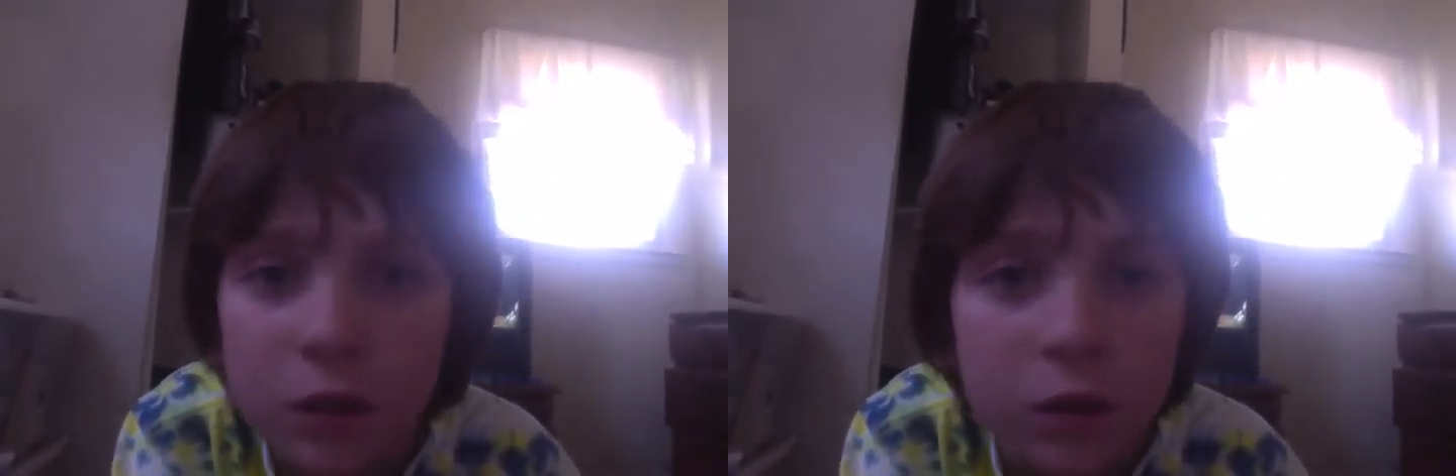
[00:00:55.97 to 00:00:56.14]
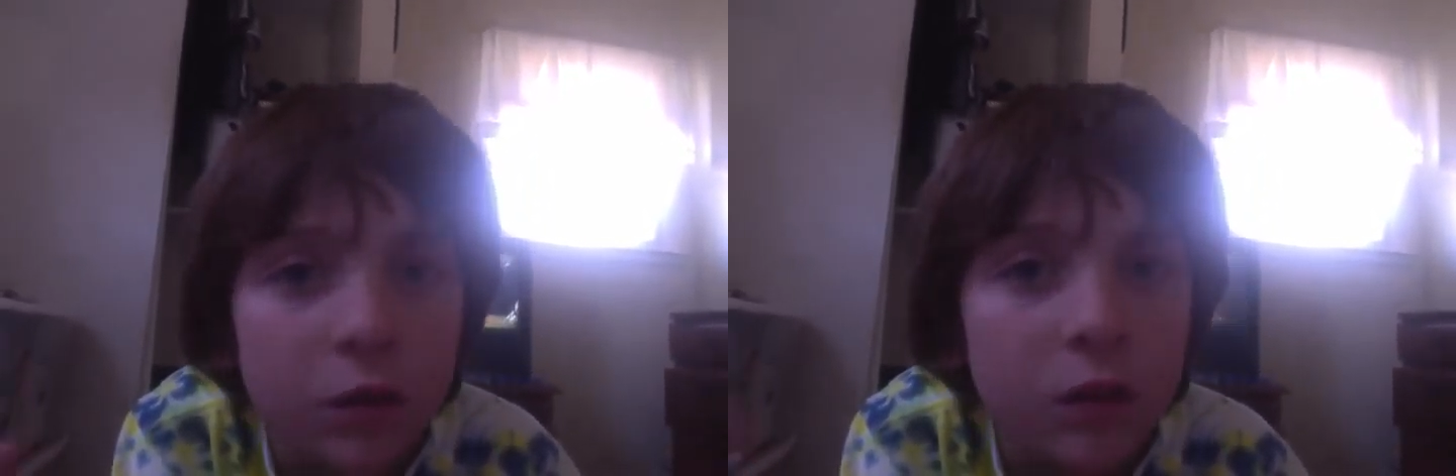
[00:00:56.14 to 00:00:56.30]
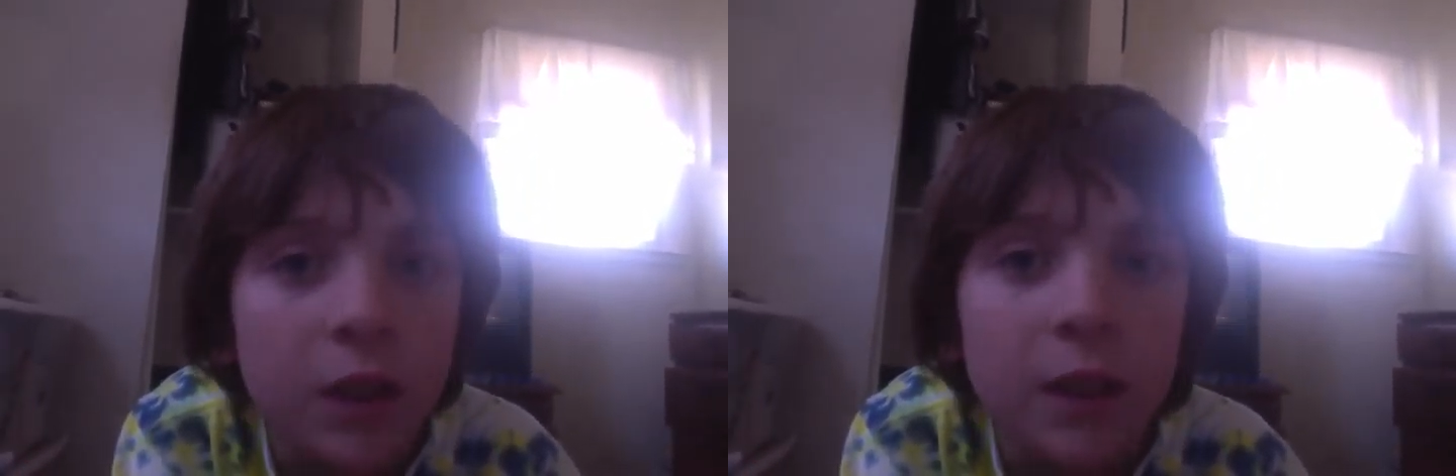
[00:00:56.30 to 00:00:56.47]

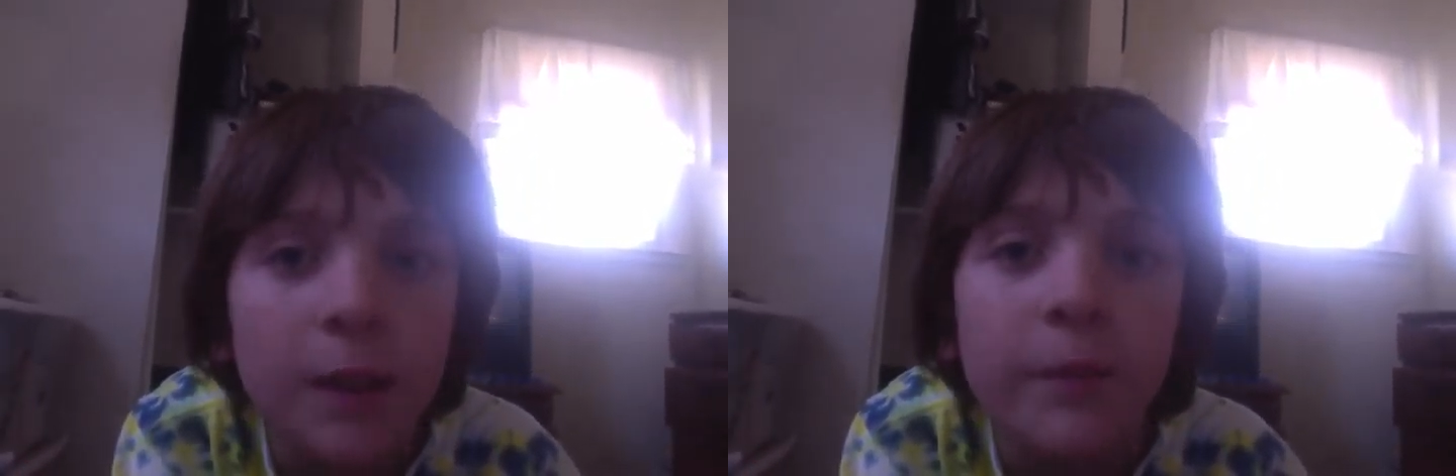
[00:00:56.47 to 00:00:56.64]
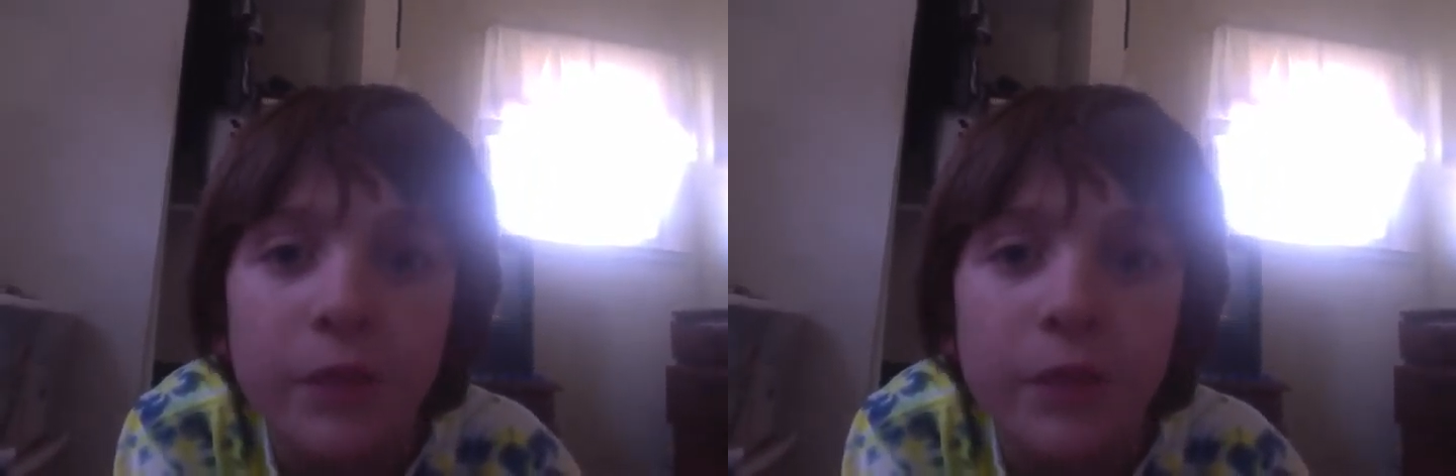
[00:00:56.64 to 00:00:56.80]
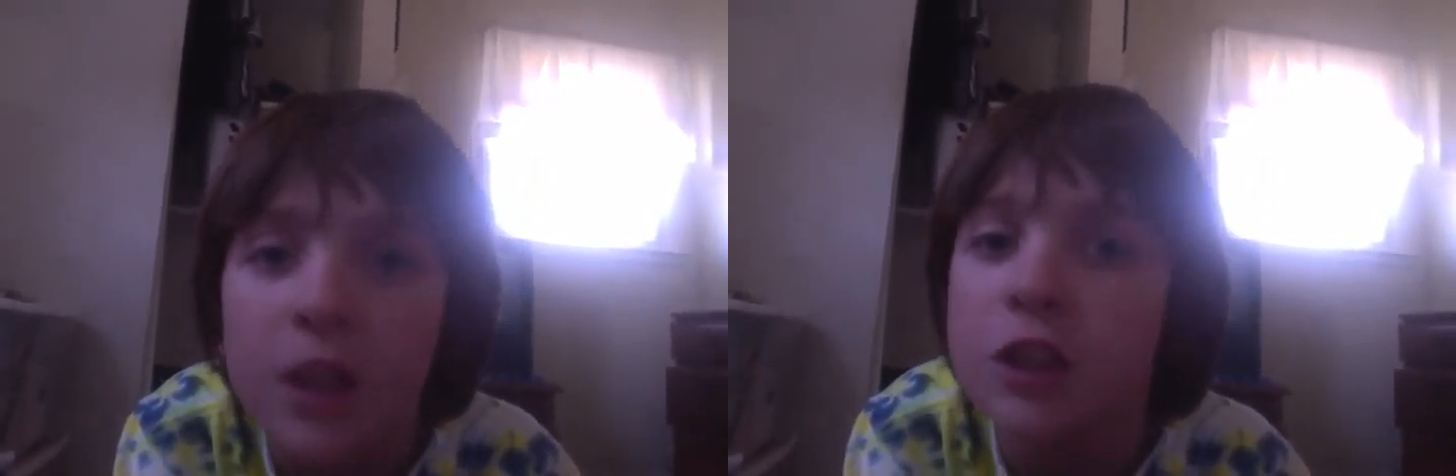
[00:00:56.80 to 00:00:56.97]
join.
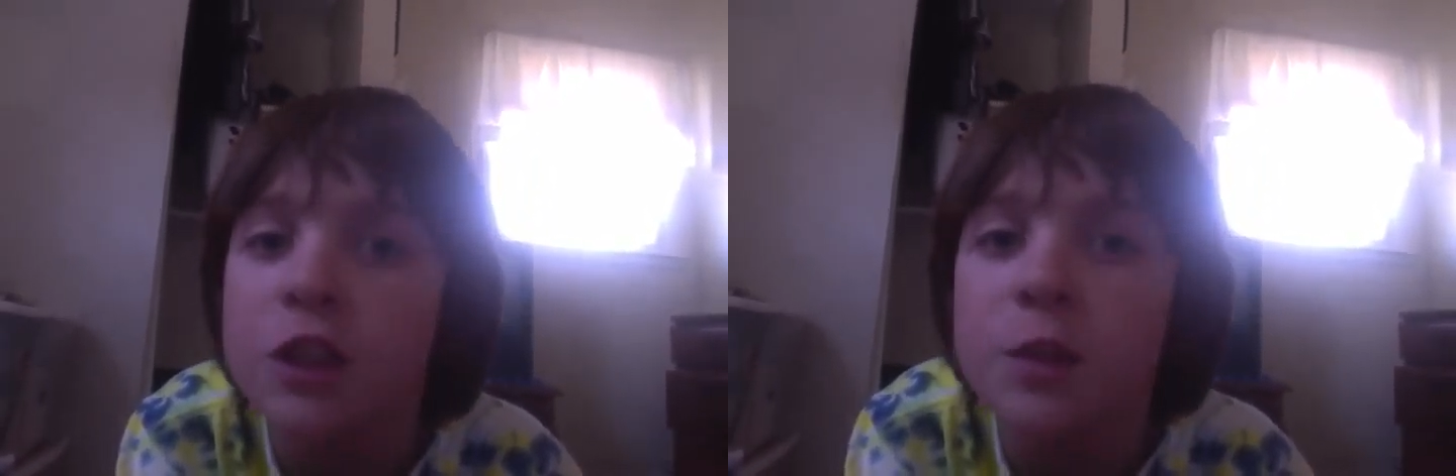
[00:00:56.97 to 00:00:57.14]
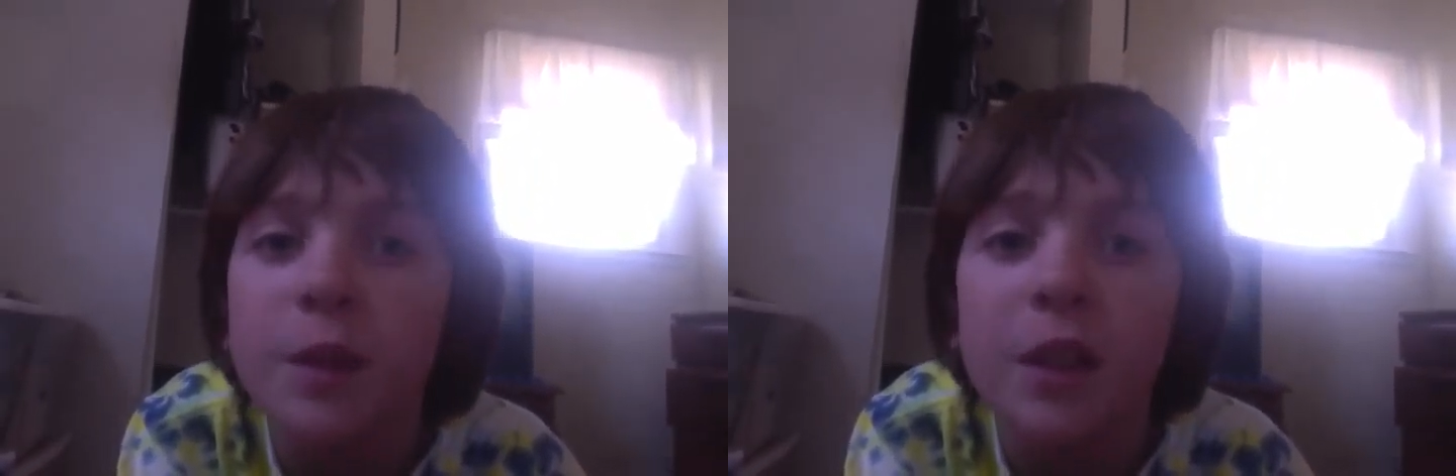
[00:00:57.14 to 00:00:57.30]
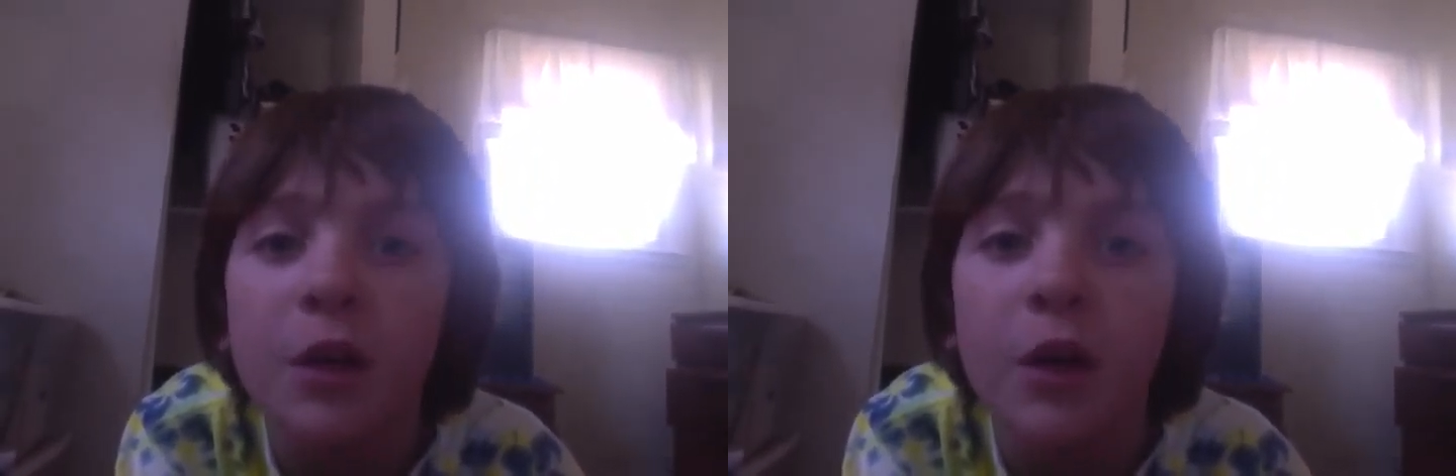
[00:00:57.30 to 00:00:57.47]

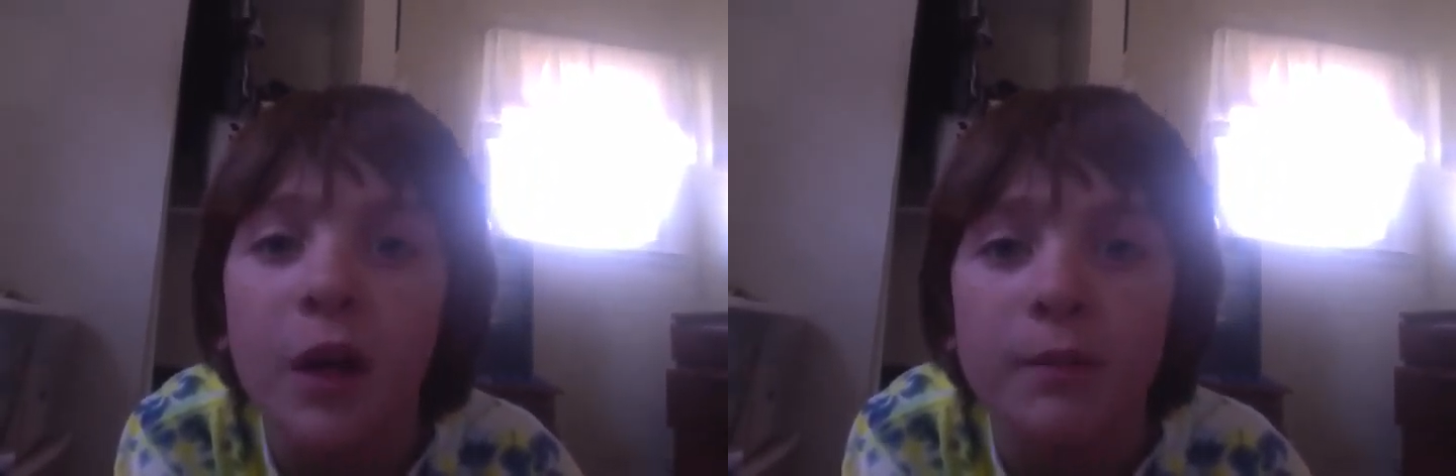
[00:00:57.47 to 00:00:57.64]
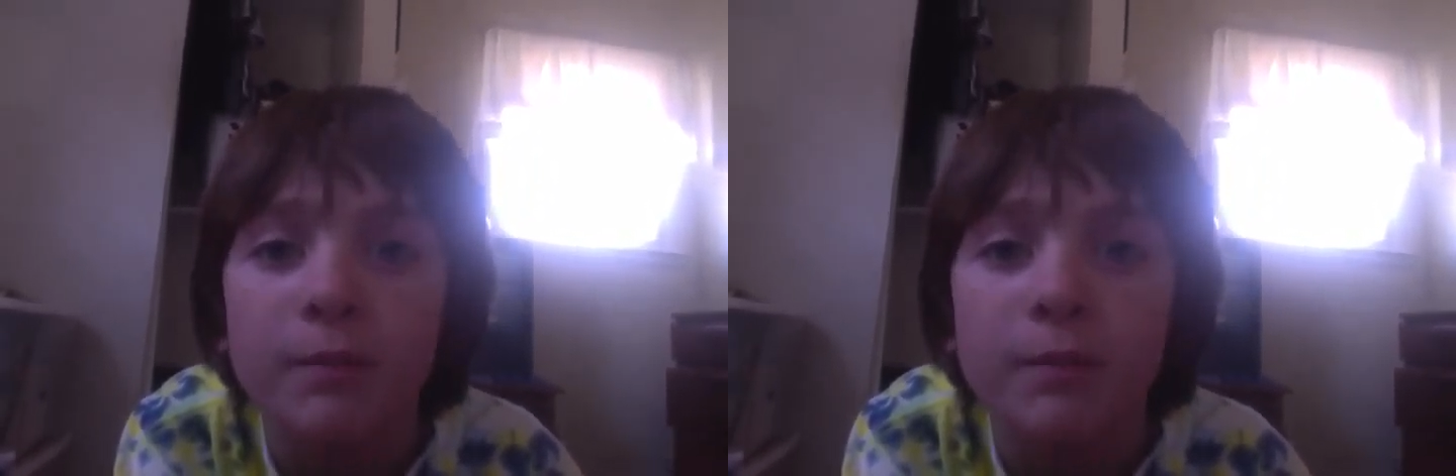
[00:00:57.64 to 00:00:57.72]
Just be great.